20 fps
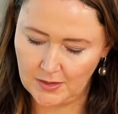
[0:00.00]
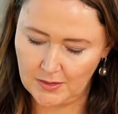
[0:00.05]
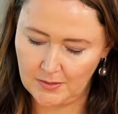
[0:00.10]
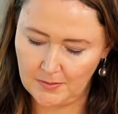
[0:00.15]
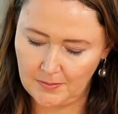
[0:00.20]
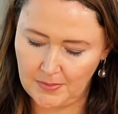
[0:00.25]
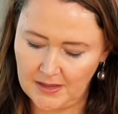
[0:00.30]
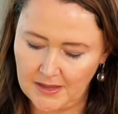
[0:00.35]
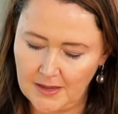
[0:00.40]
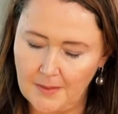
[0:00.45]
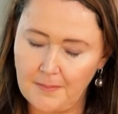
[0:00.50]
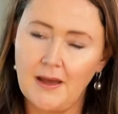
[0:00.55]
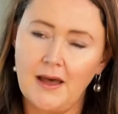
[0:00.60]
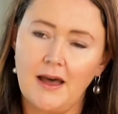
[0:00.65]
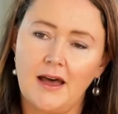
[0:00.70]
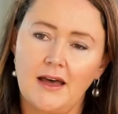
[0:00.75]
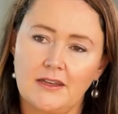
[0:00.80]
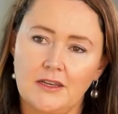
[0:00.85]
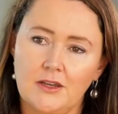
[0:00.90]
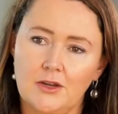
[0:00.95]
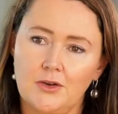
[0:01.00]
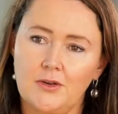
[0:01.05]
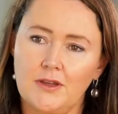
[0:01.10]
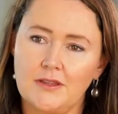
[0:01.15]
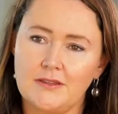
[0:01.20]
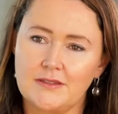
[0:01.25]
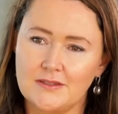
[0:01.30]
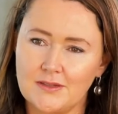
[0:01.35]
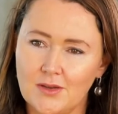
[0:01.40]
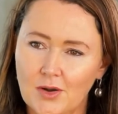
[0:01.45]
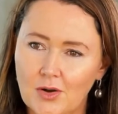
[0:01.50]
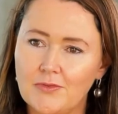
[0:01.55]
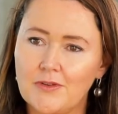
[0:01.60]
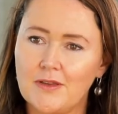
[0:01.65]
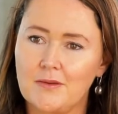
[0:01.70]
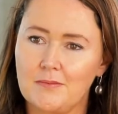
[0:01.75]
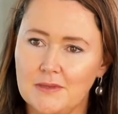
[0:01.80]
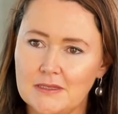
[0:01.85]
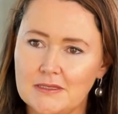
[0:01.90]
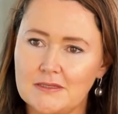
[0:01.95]
being a partner in
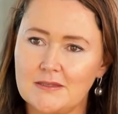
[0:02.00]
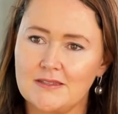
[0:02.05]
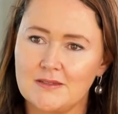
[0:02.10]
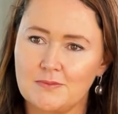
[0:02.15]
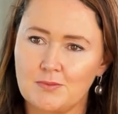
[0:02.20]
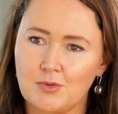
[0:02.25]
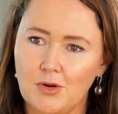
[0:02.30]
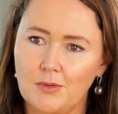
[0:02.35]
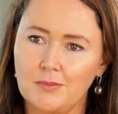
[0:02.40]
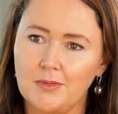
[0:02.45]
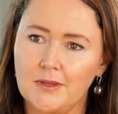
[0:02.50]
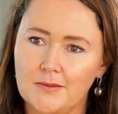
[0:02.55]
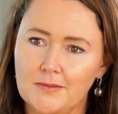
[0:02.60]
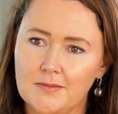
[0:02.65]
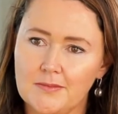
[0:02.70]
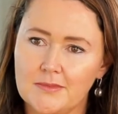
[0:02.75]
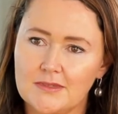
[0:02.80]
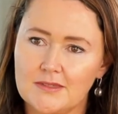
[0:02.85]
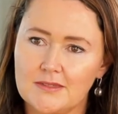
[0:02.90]
solving business problems?